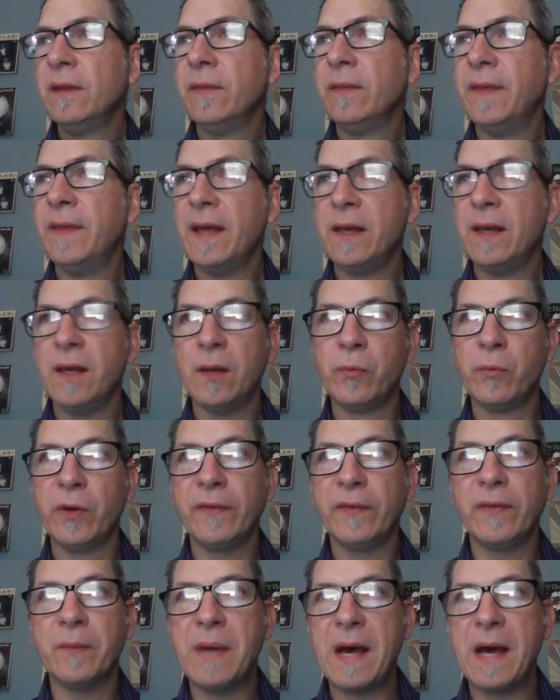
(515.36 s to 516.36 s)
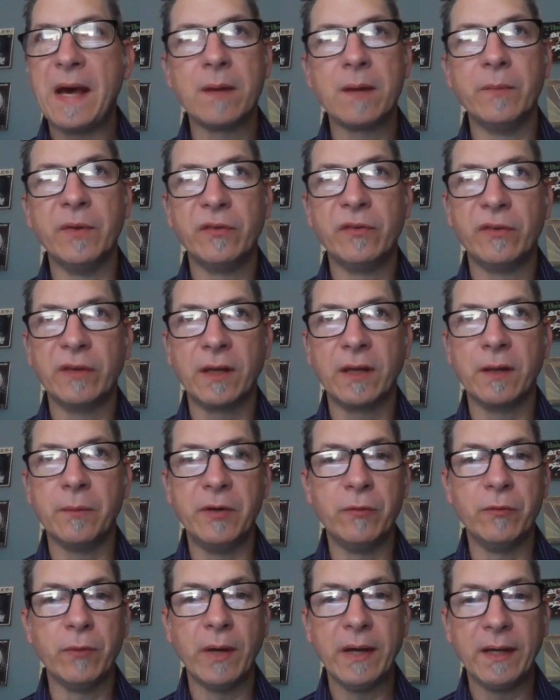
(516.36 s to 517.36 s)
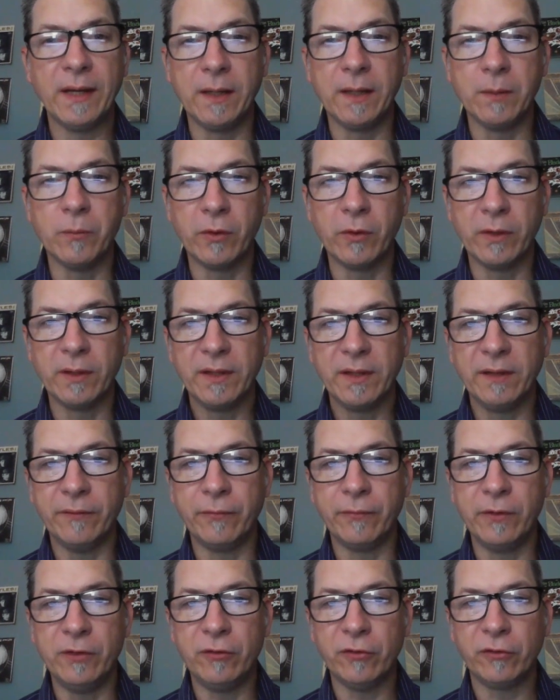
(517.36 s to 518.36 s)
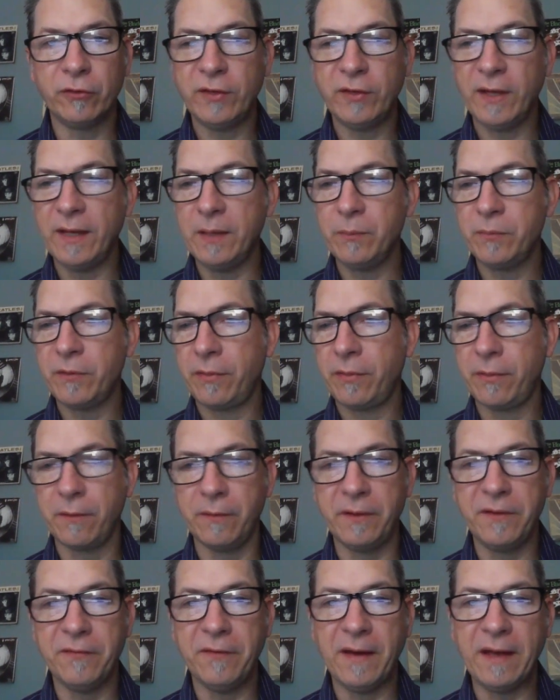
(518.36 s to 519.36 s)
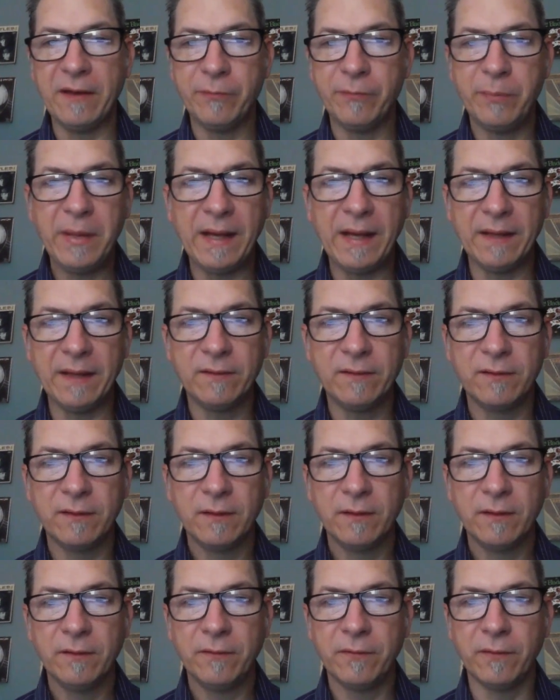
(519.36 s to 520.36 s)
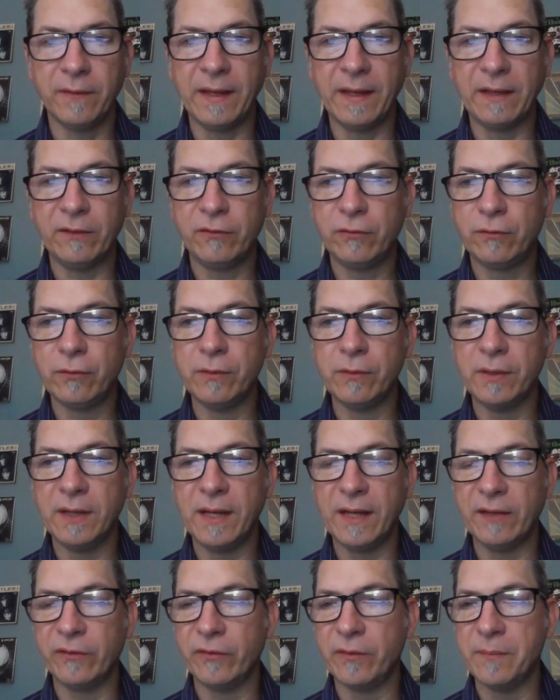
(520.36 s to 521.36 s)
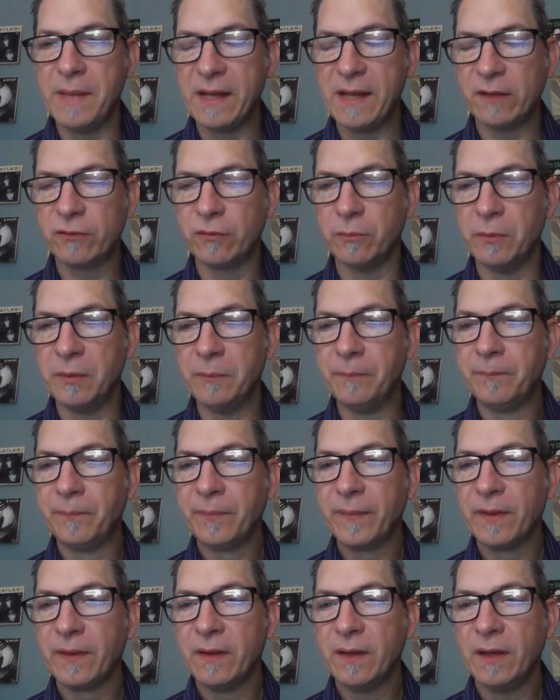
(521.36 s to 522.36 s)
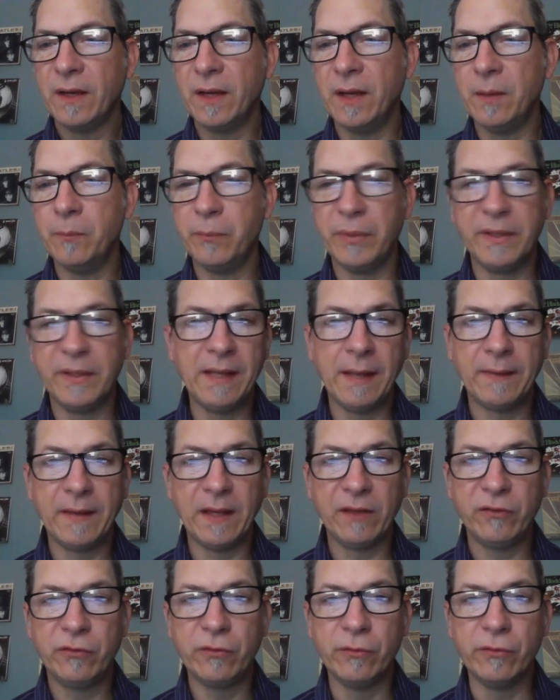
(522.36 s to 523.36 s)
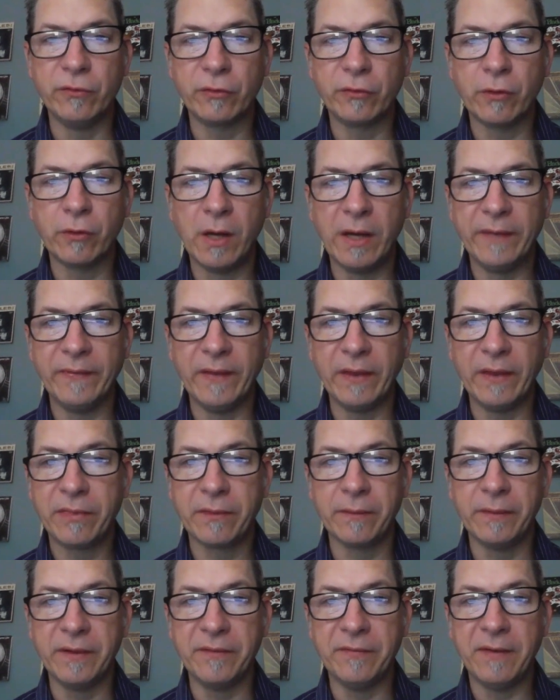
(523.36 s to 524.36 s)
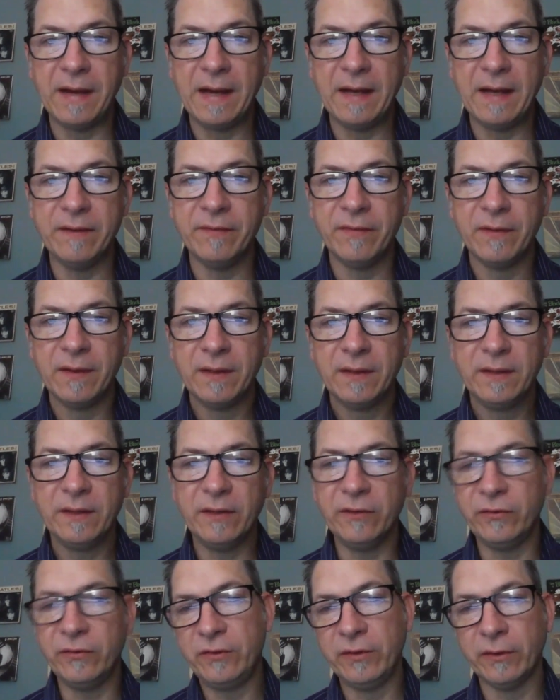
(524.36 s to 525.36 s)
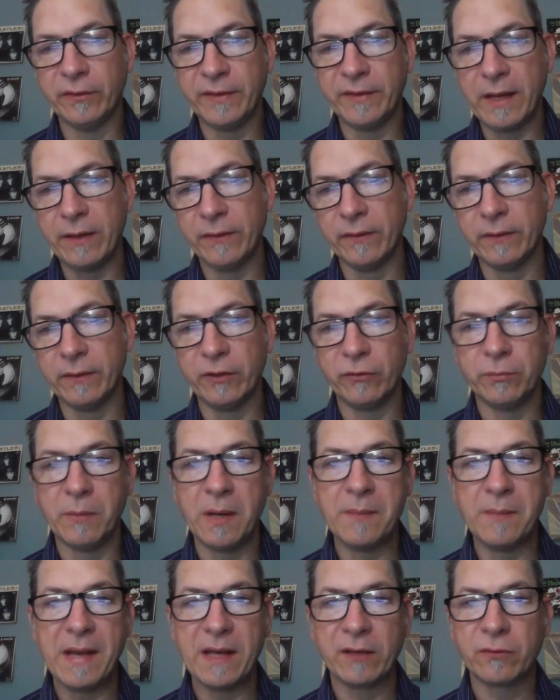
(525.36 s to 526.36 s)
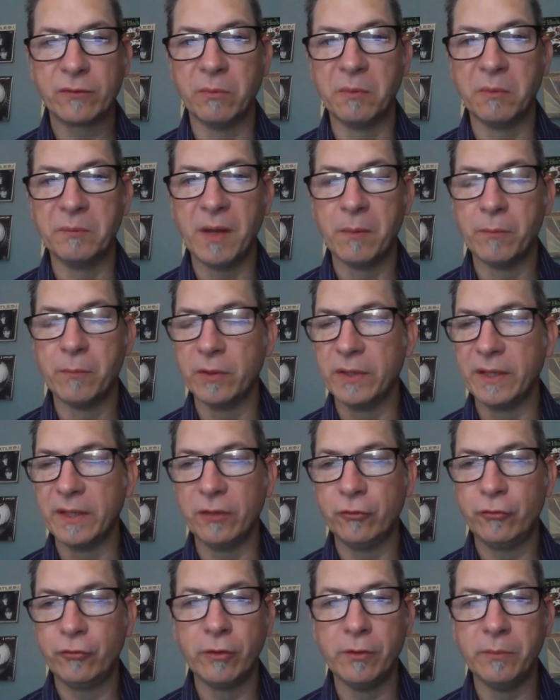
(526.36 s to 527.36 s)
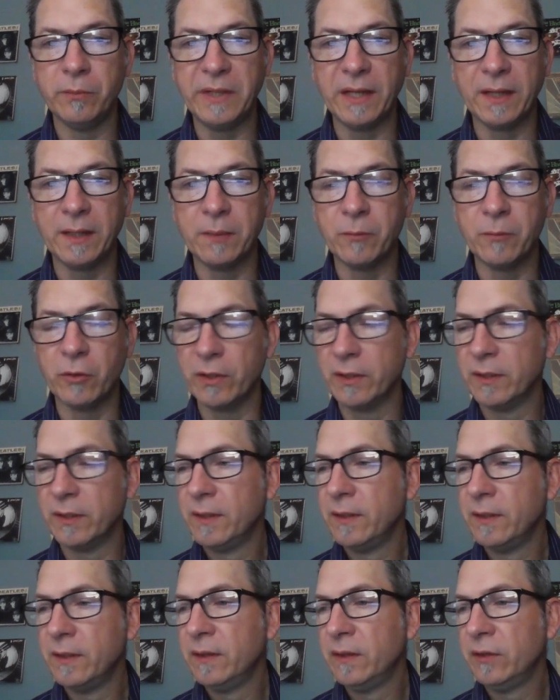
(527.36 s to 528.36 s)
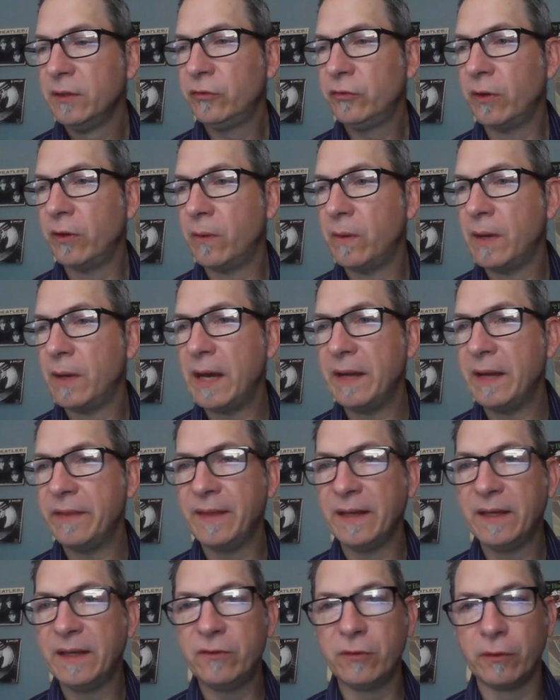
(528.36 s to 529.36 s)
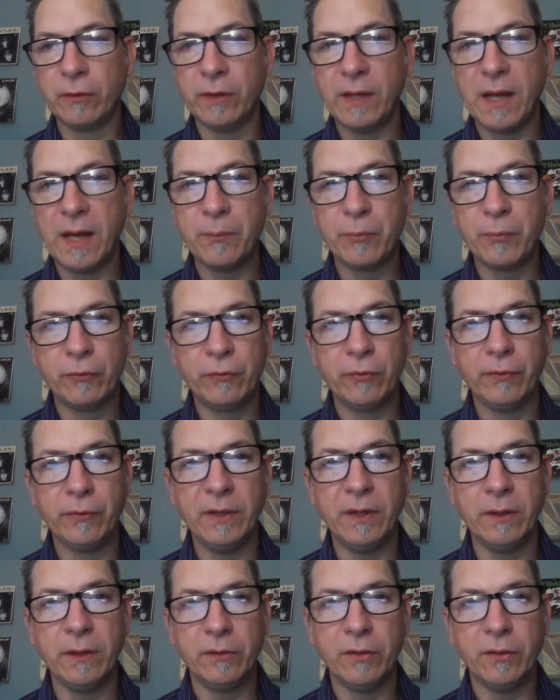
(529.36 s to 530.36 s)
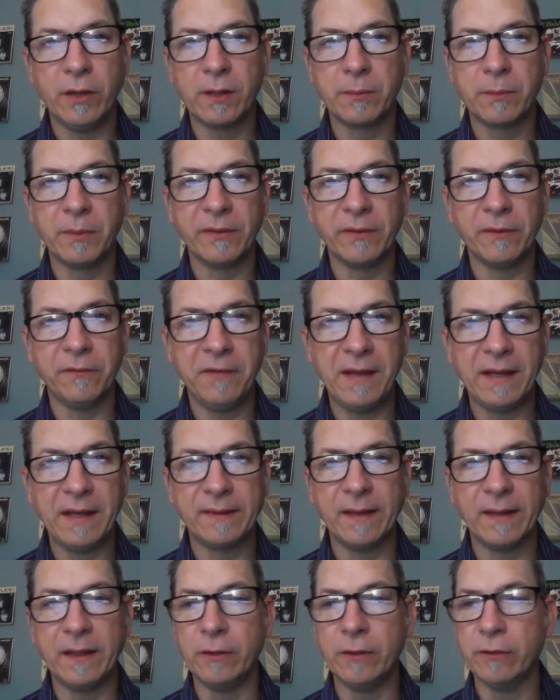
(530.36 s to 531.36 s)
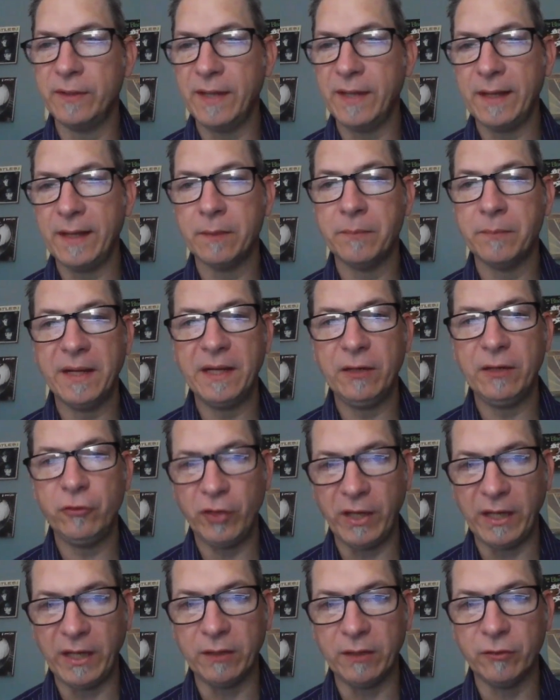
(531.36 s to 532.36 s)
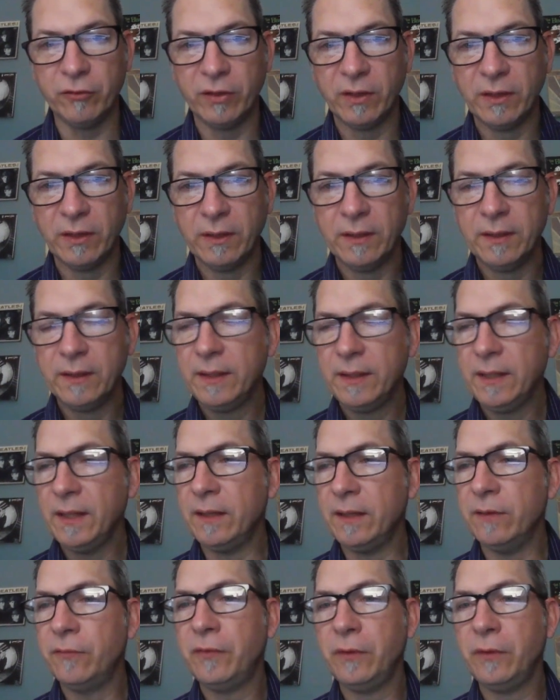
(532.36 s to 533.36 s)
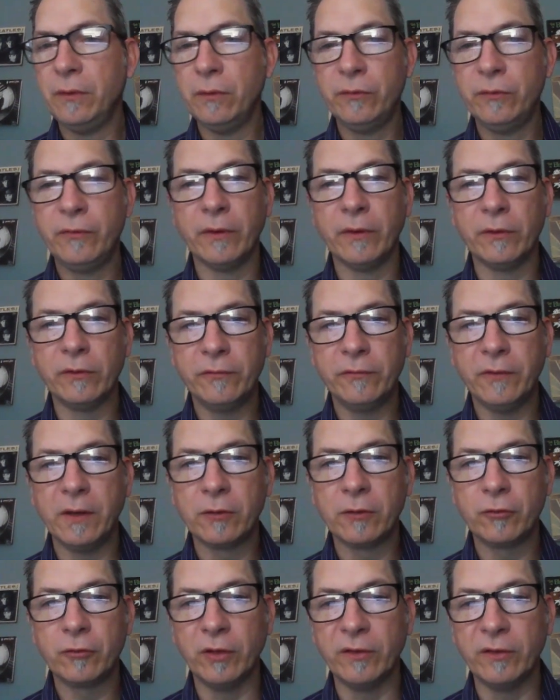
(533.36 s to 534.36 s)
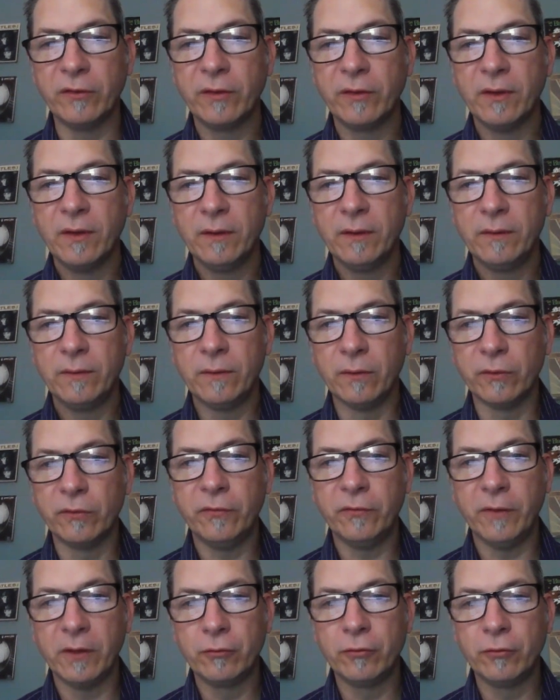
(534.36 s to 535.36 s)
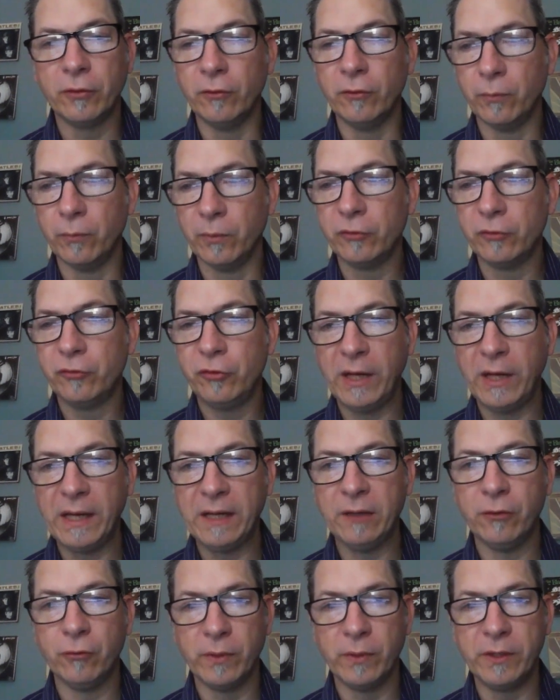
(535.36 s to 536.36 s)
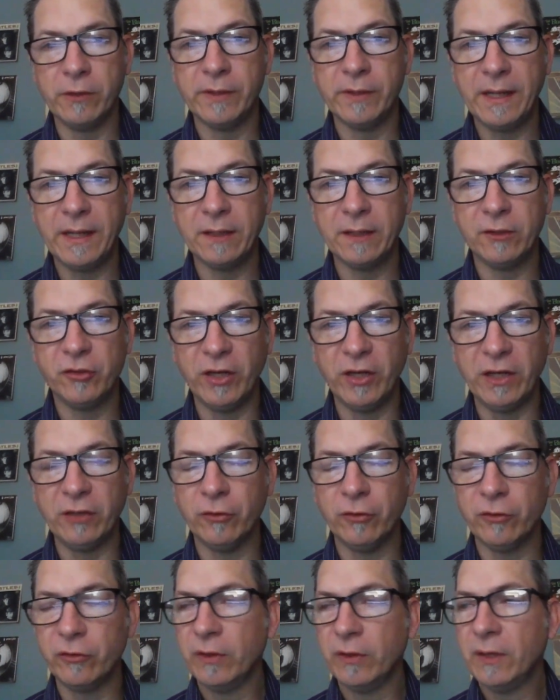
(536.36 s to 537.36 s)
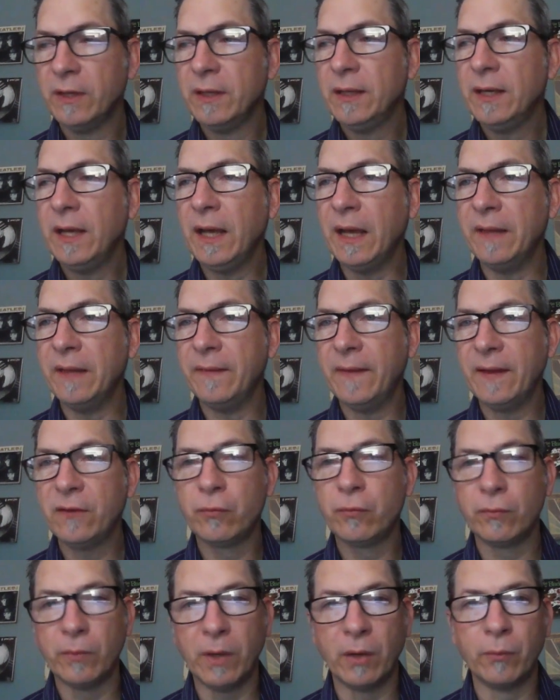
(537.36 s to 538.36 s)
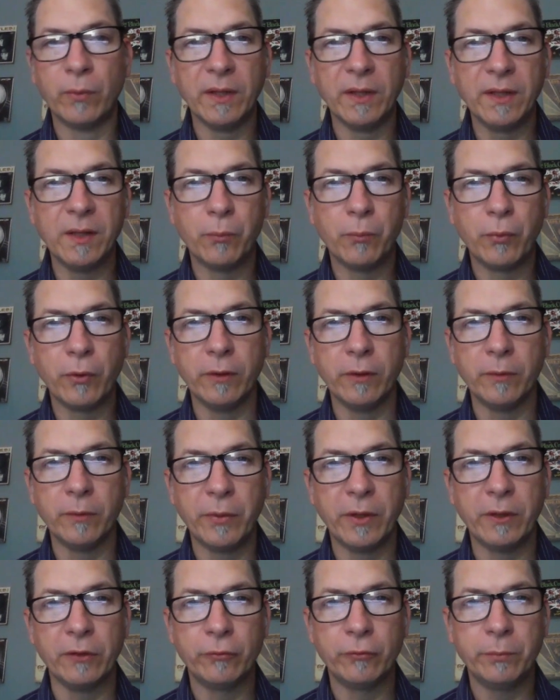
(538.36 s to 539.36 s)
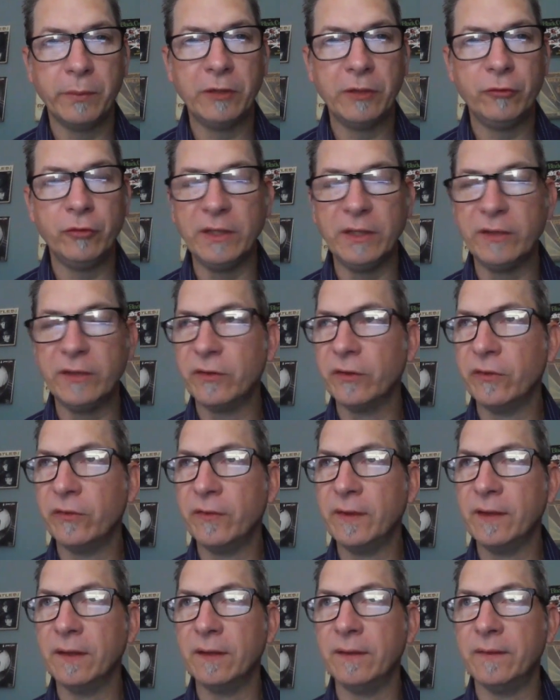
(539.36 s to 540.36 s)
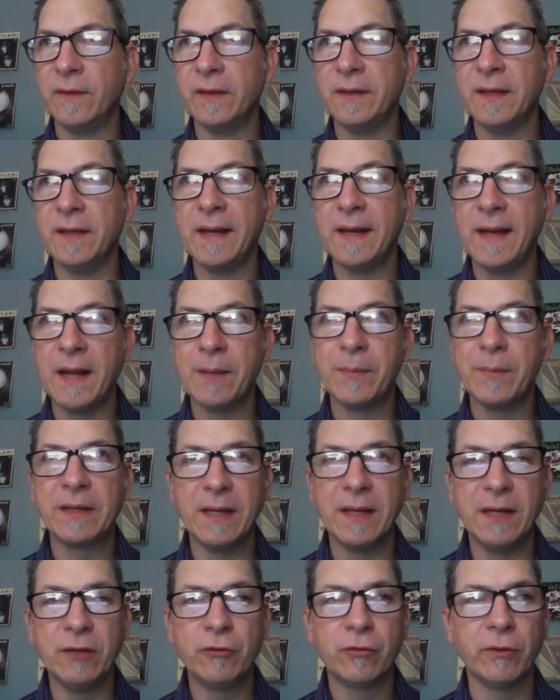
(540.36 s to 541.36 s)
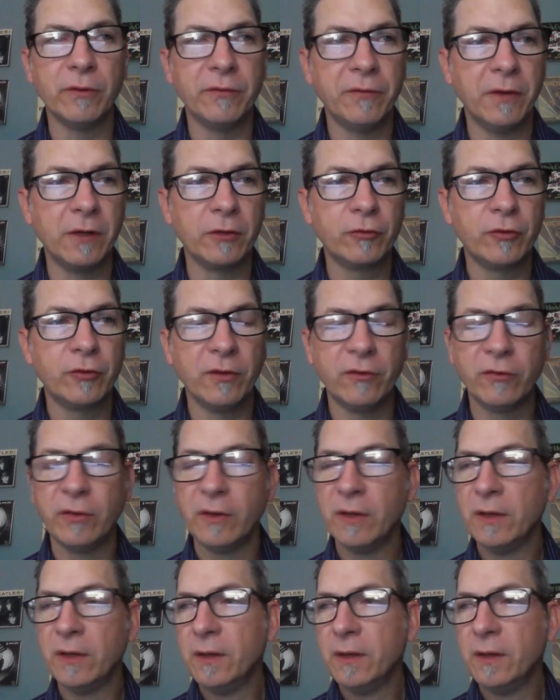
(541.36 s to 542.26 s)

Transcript: that number at the bottom isn't going to be right anymore. If we just typed 35 pets for that student as the maximum, but none that student's gone, that 35 is still down there as my maximum number, and it shouldn't be anymore. So I think it's a good opportunity to talk about the fact that your data might change, and if you use those functions will change when your data changes. And that's a really important part of spreadsheets, is the dynamic nature of functions.